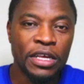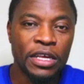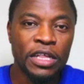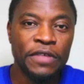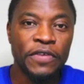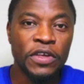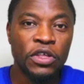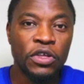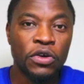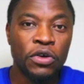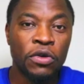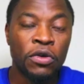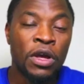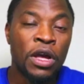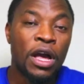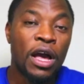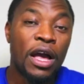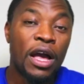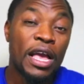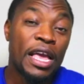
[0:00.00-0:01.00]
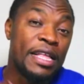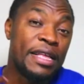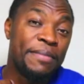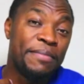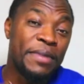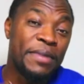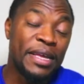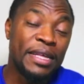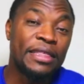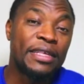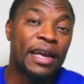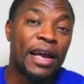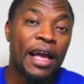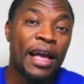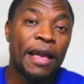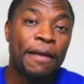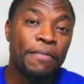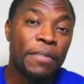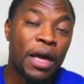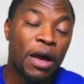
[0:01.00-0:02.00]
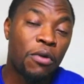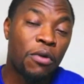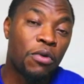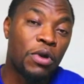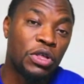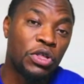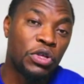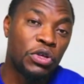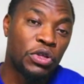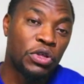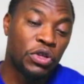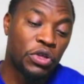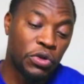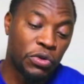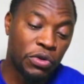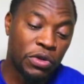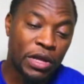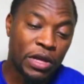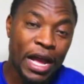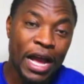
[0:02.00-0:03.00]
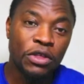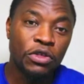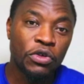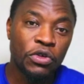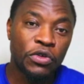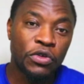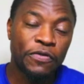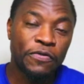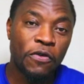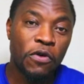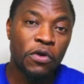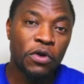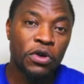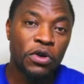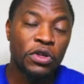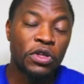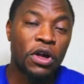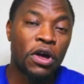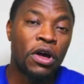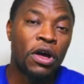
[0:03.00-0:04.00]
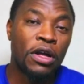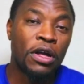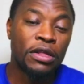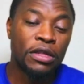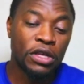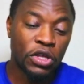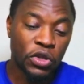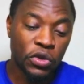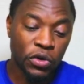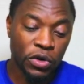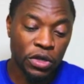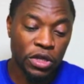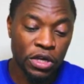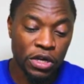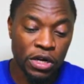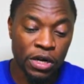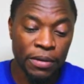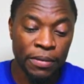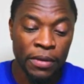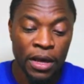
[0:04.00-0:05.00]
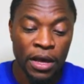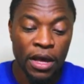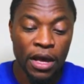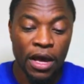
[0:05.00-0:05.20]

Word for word: this video. In the meantime, I want you to not just focus on the short-term